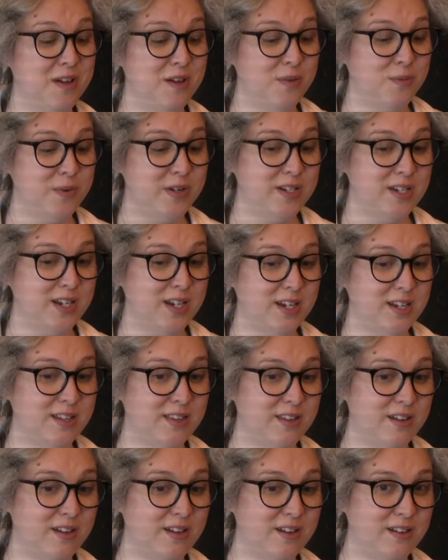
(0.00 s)
We did
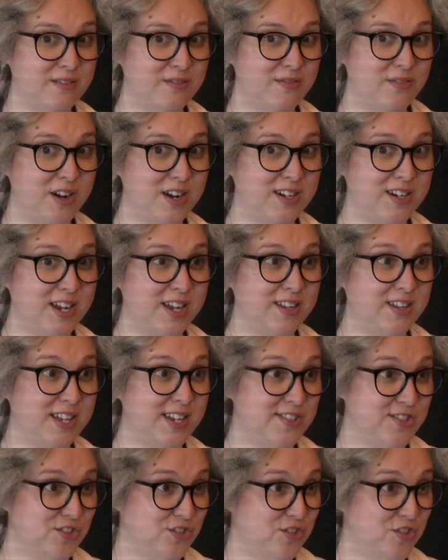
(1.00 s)
the Fright Night
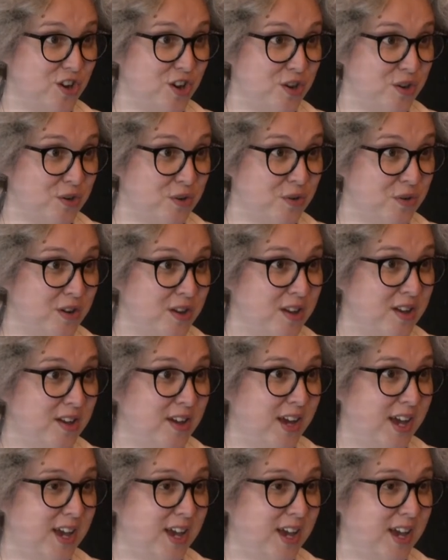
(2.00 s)
Laser Show, yeah.